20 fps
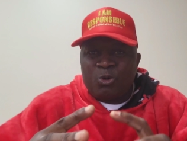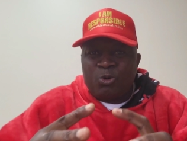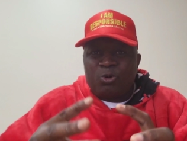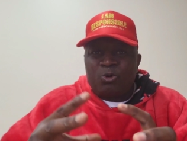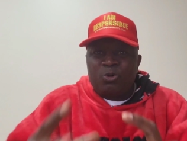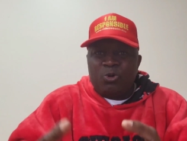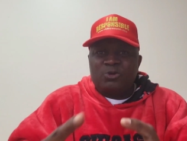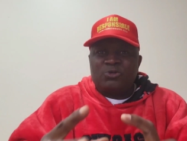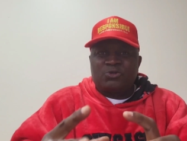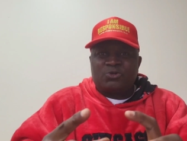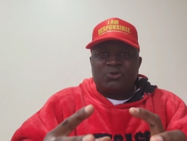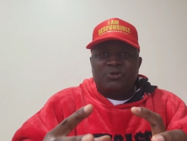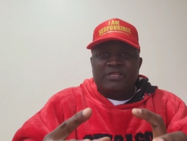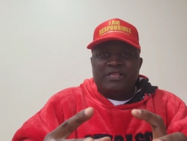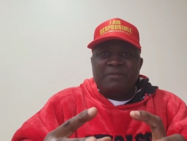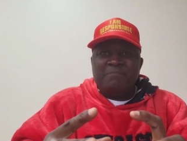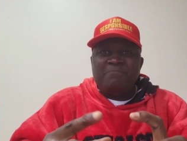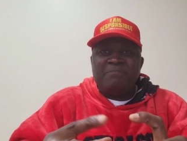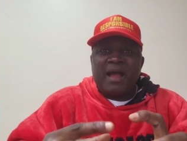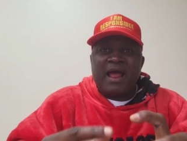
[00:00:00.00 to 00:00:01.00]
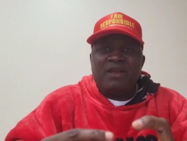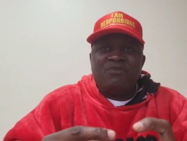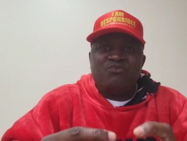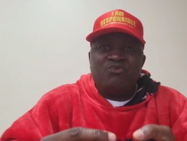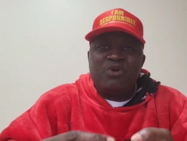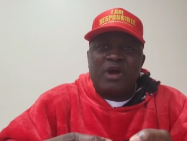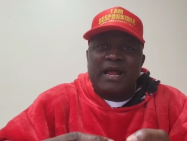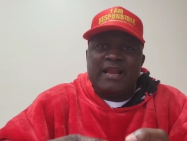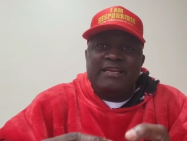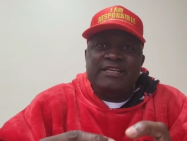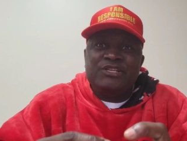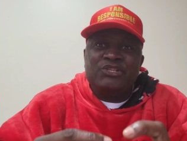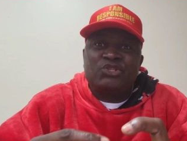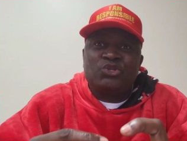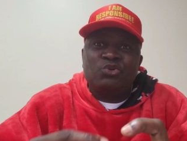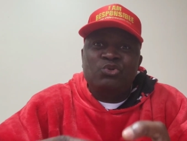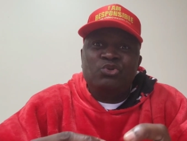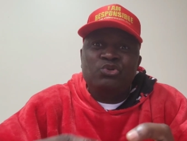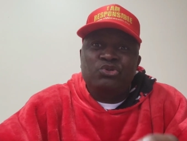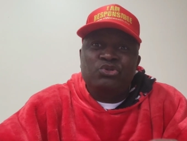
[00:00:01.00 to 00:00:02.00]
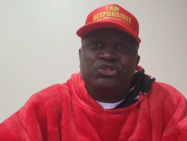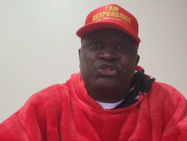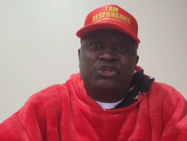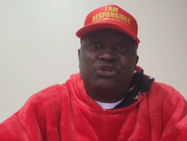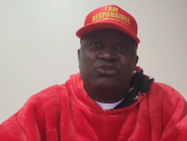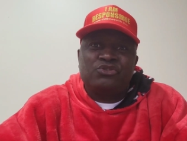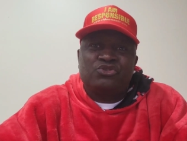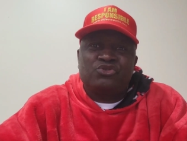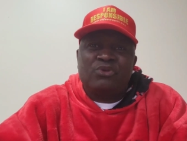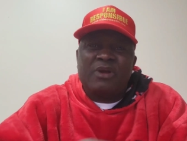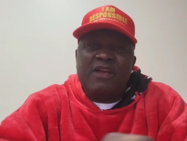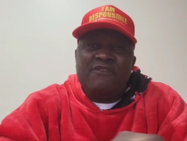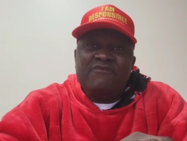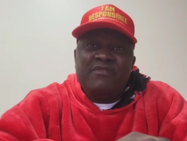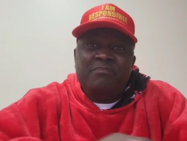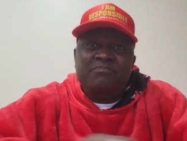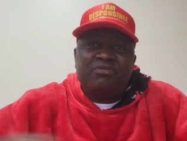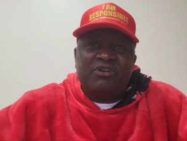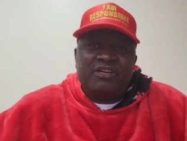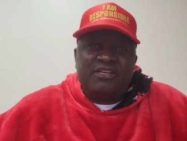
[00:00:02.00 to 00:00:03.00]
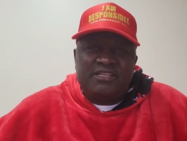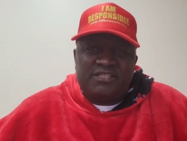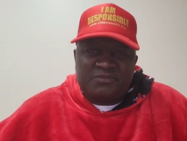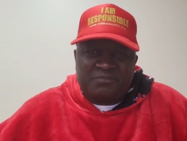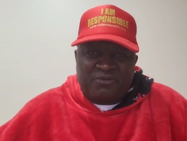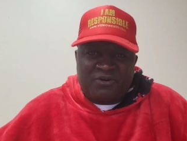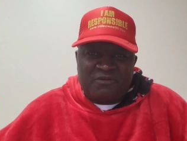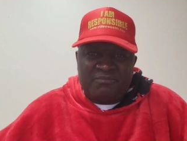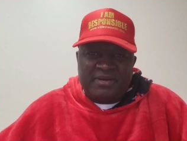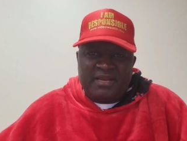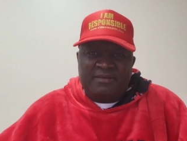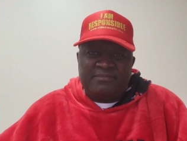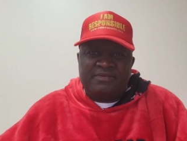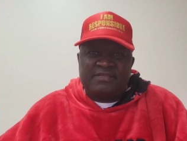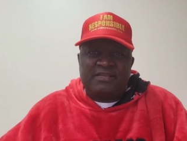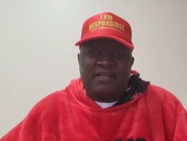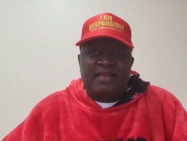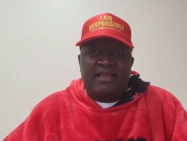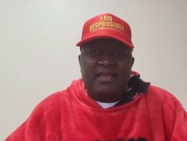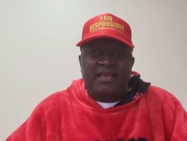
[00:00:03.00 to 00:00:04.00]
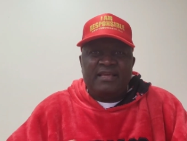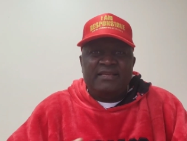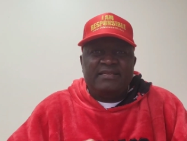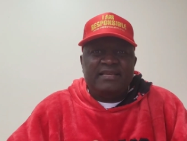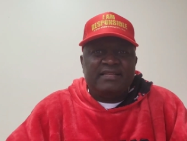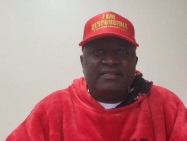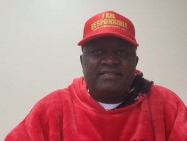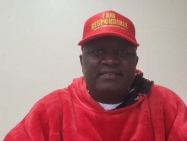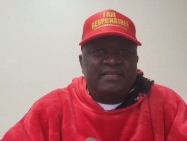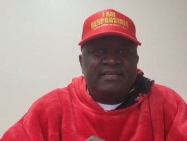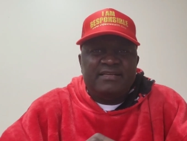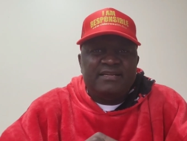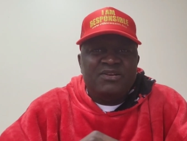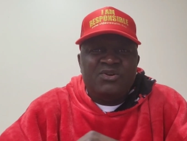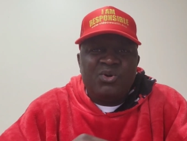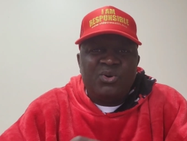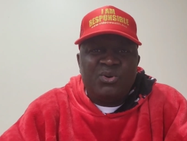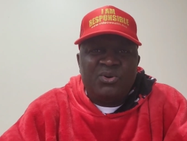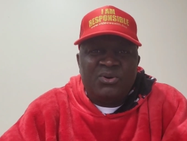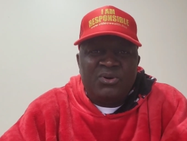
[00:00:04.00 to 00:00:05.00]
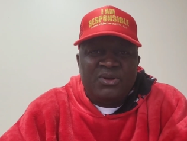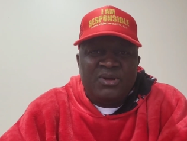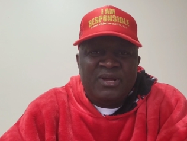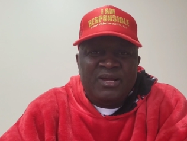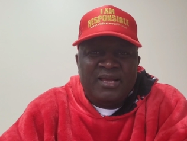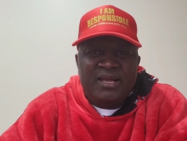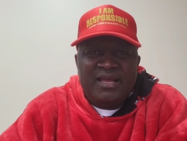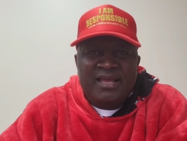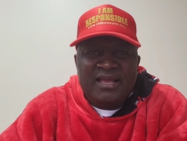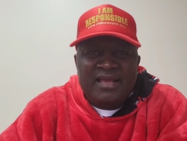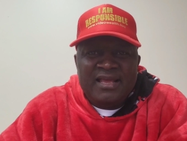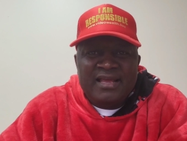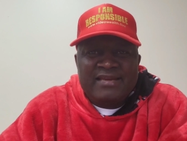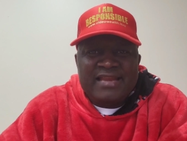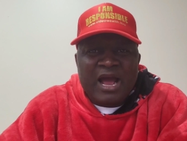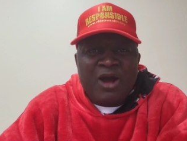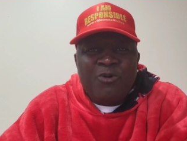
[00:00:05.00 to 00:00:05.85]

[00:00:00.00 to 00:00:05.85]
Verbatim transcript: close to the man who had the solution to everybody's problems. Yet they didn't know. Their